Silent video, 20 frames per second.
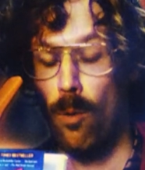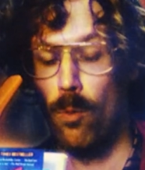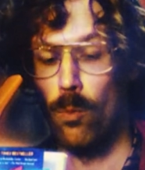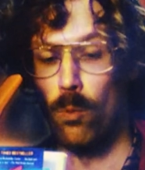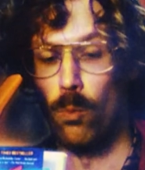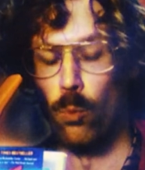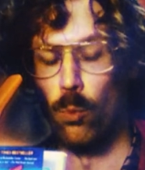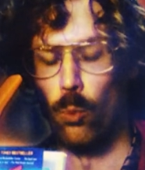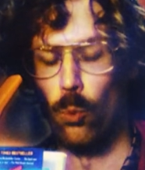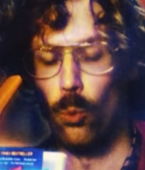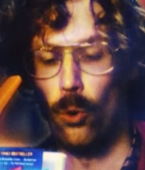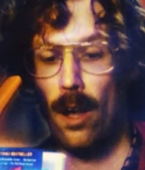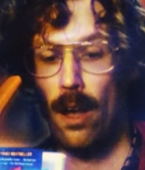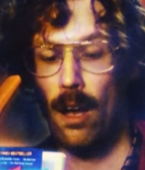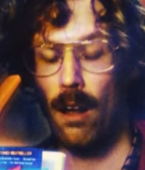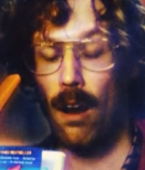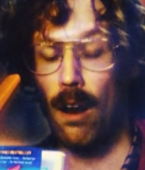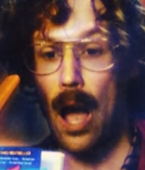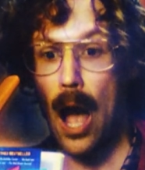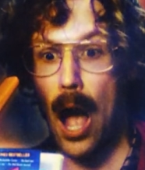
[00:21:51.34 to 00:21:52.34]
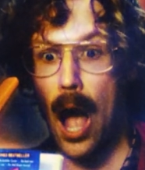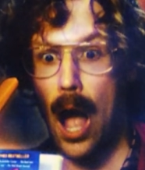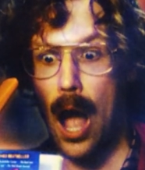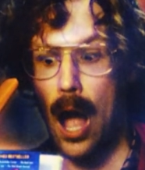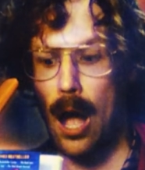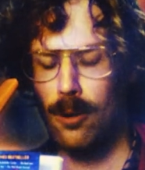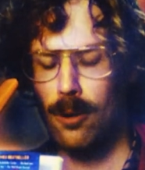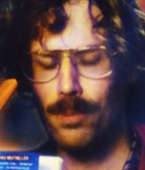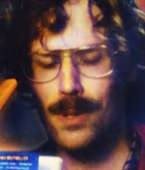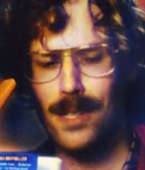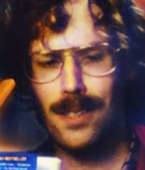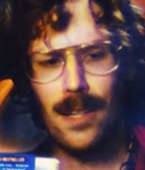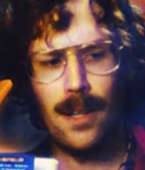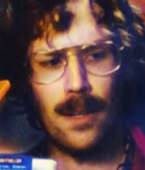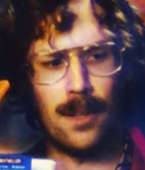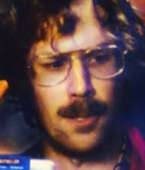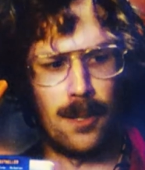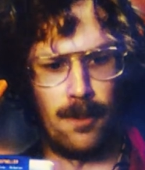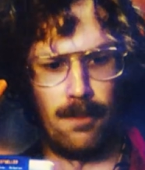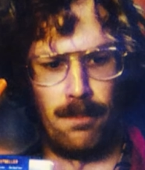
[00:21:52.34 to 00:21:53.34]
Well, I'll be
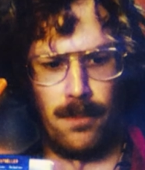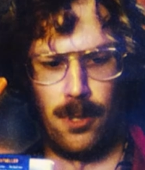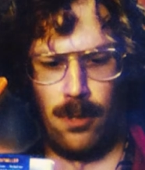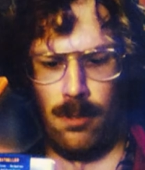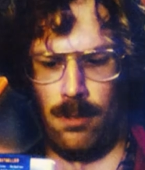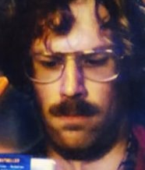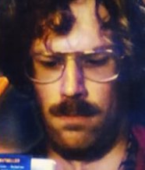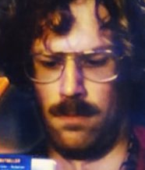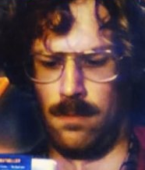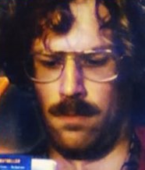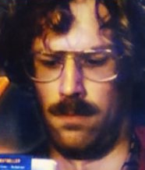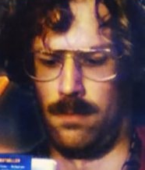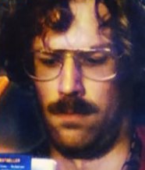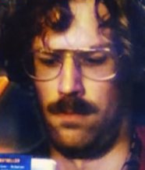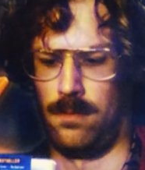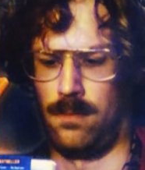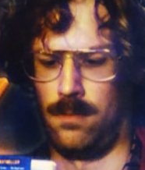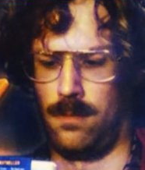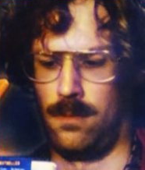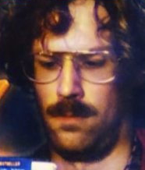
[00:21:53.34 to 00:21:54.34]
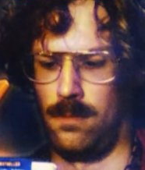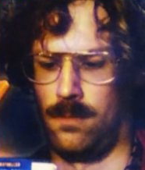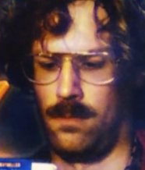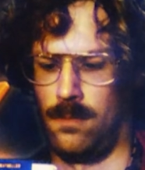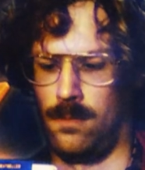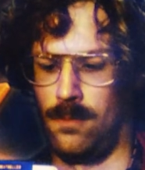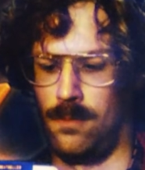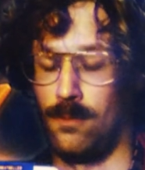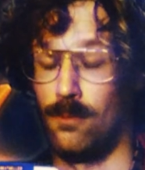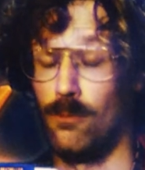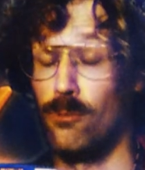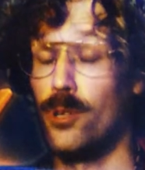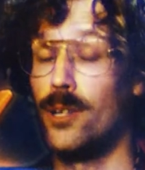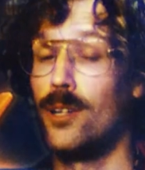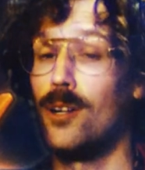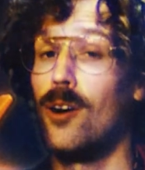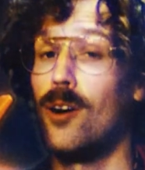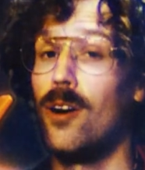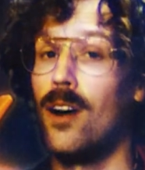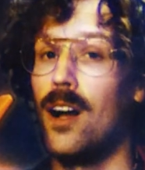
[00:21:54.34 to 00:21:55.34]
damned. We
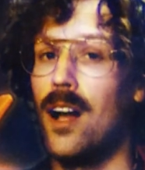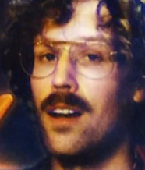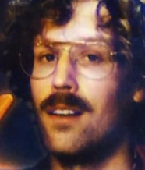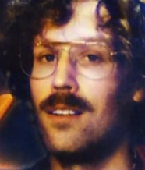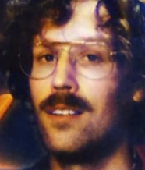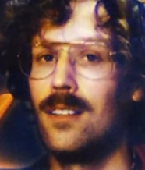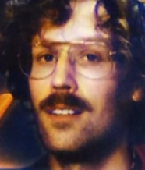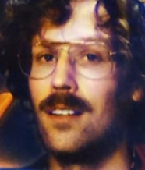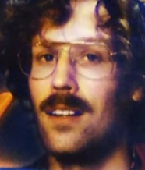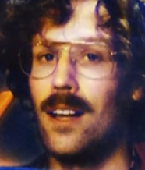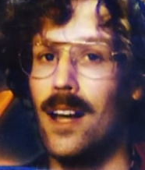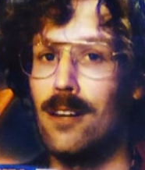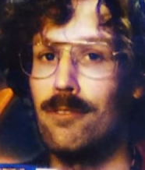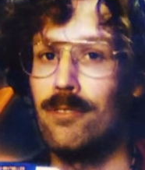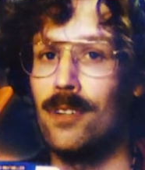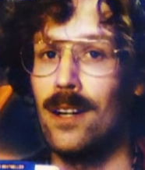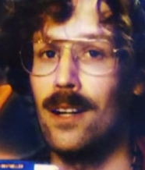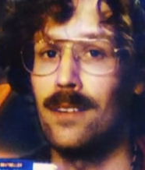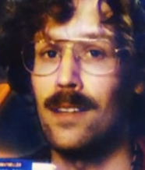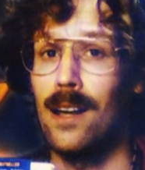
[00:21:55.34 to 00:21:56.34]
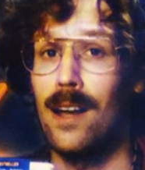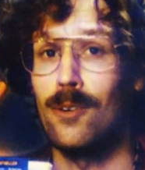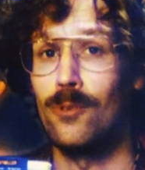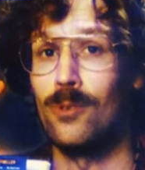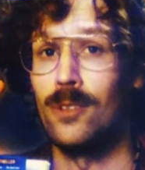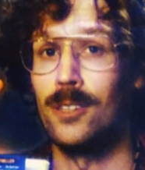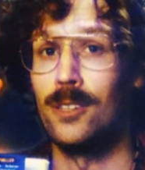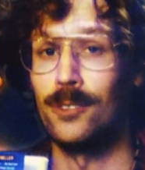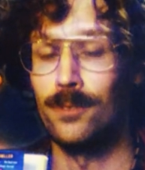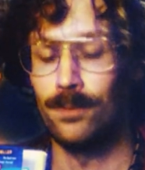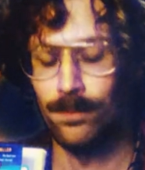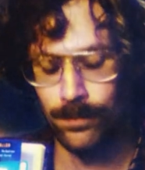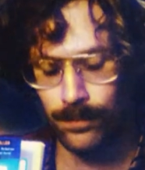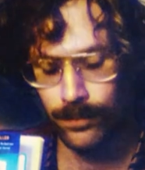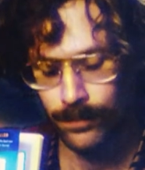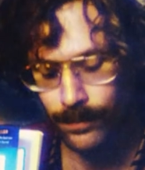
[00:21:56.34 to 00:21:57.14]
all had a good laugh at that one.